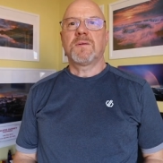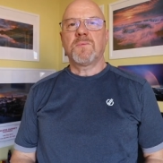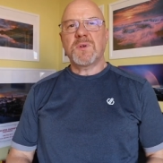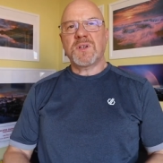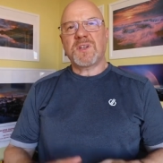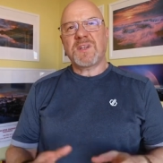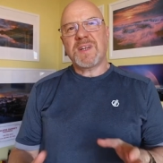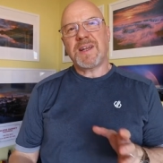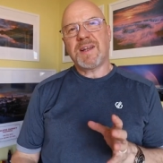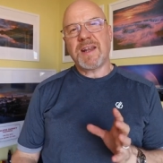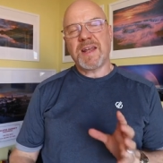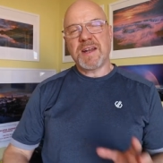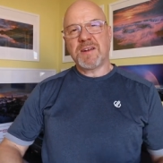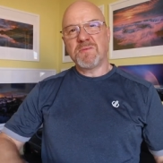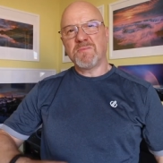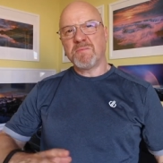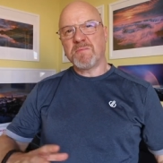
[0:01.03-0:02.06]
We're still
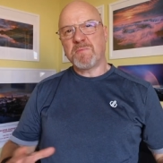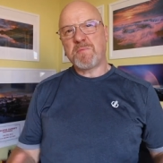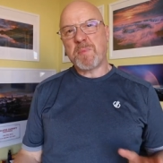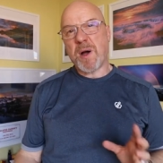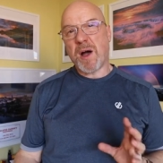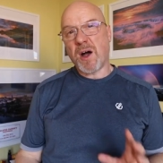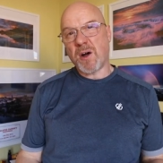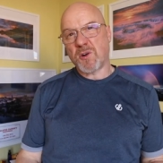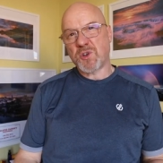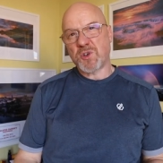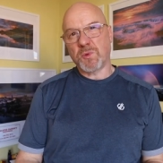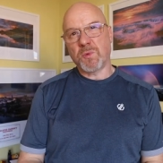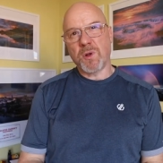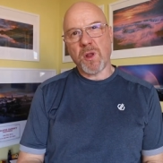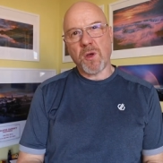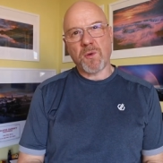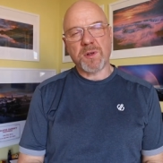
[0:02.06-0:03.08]
in
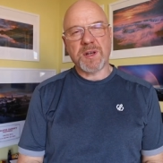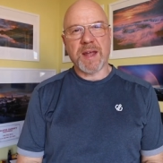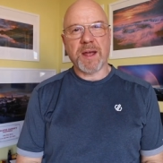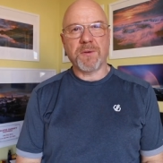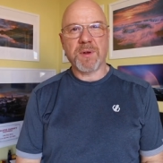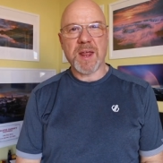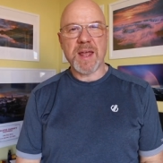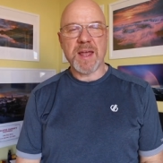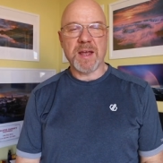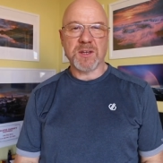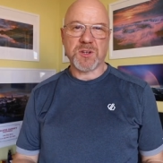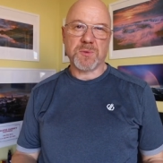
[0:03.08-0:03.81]
partial lockdown here,